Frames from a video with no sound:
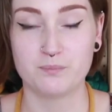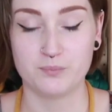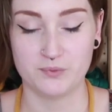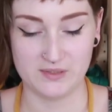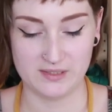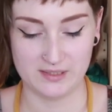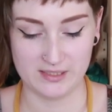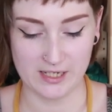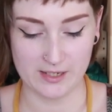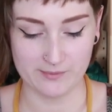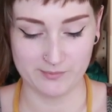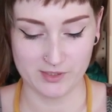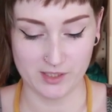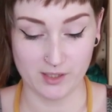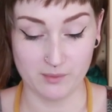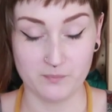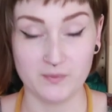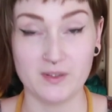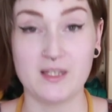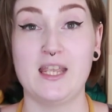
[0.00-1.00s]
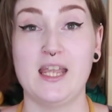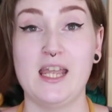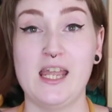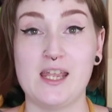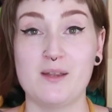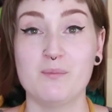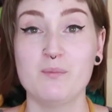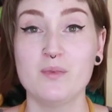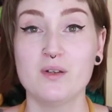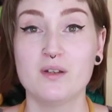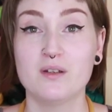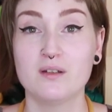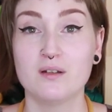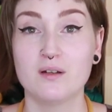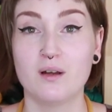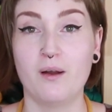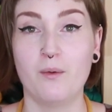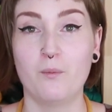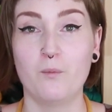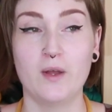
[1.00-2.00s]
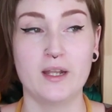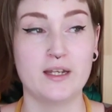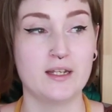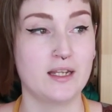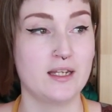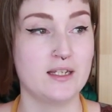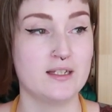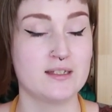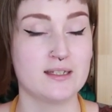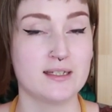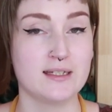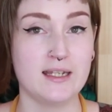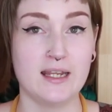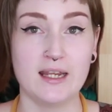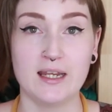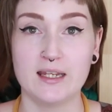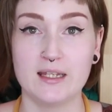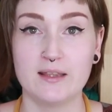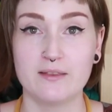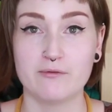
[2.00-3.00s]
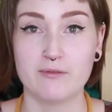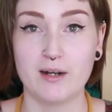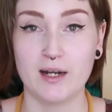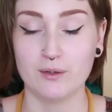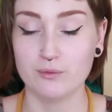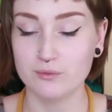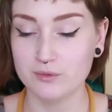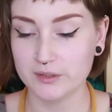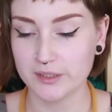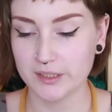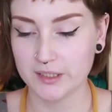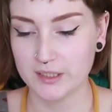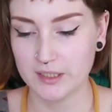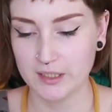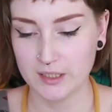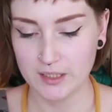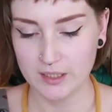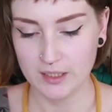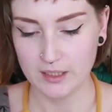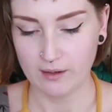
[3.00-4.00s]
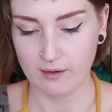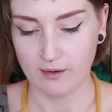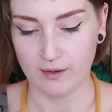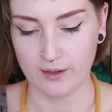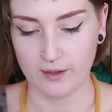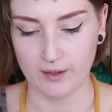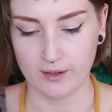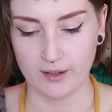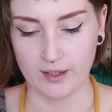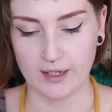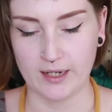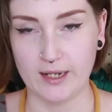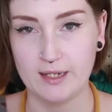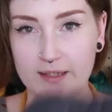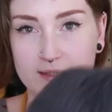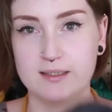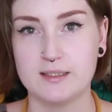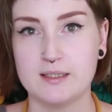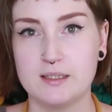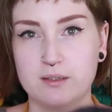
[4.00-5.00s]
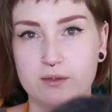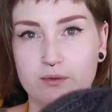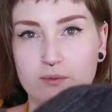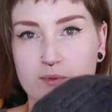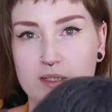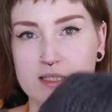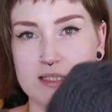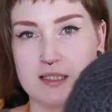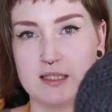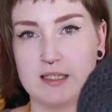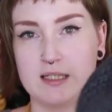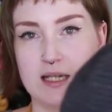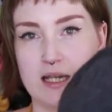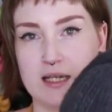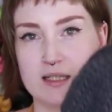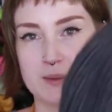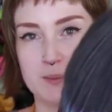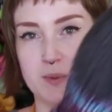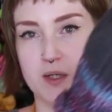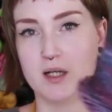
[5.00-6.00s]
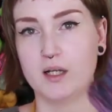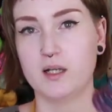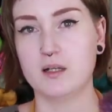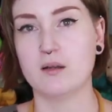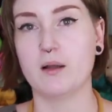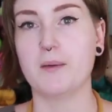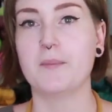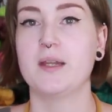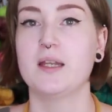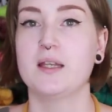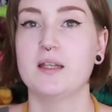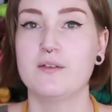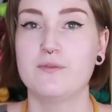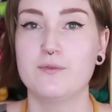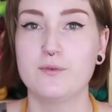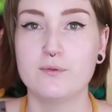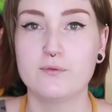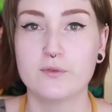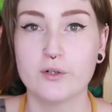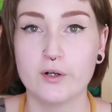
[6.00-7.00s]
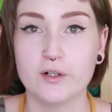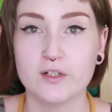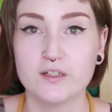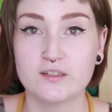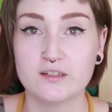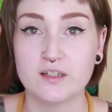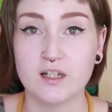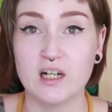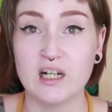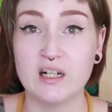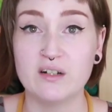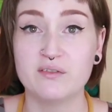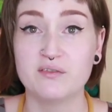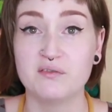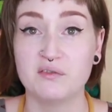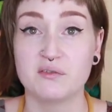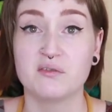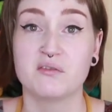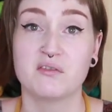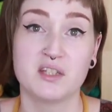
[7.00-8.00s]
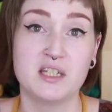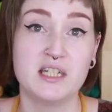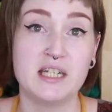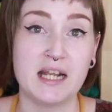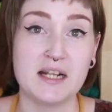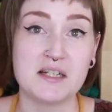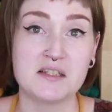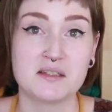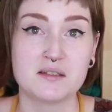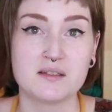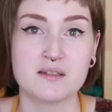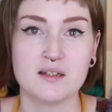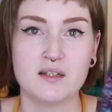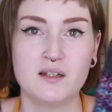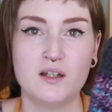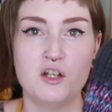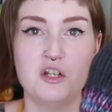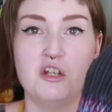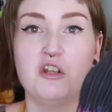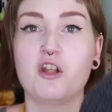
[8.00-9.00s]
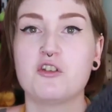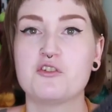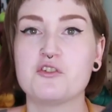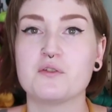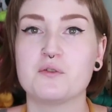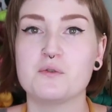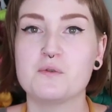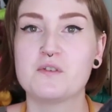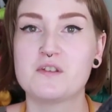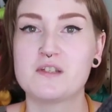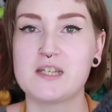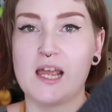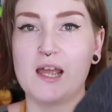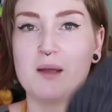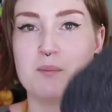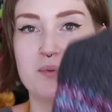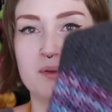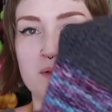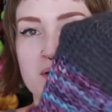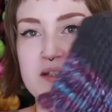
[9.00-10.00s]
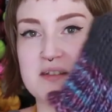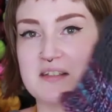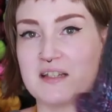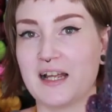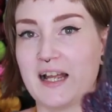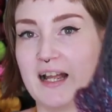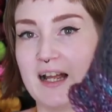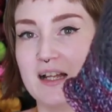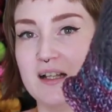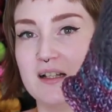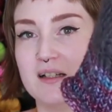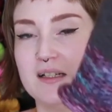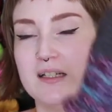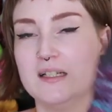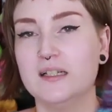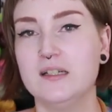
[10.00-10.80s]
stepped up the game and went into knitting in the round and went to the next part. I mean, if you've got a scarf, the next logical step is a hat.